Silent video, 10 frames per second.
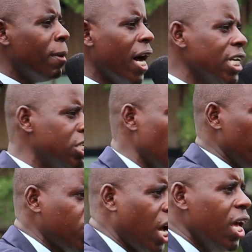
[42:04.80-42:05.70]
my
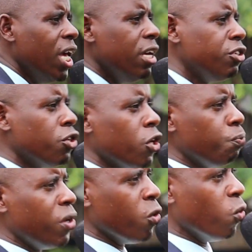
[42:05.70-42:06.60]
daughter is
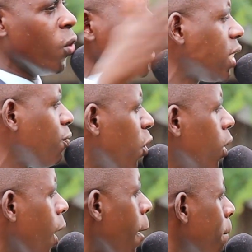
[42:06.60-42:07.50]
not being
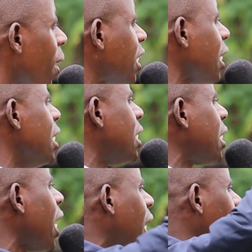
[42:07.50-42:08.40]
wasteful but is
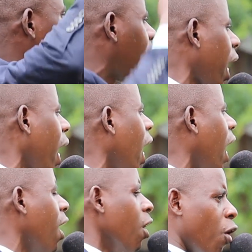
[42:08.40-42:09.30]
taking
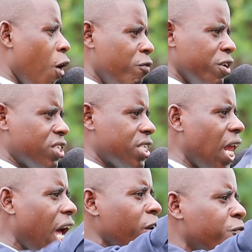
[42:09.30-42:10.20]
care of his
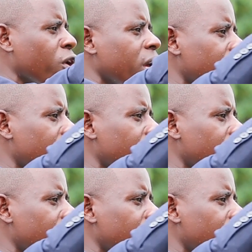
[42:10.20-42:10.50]
life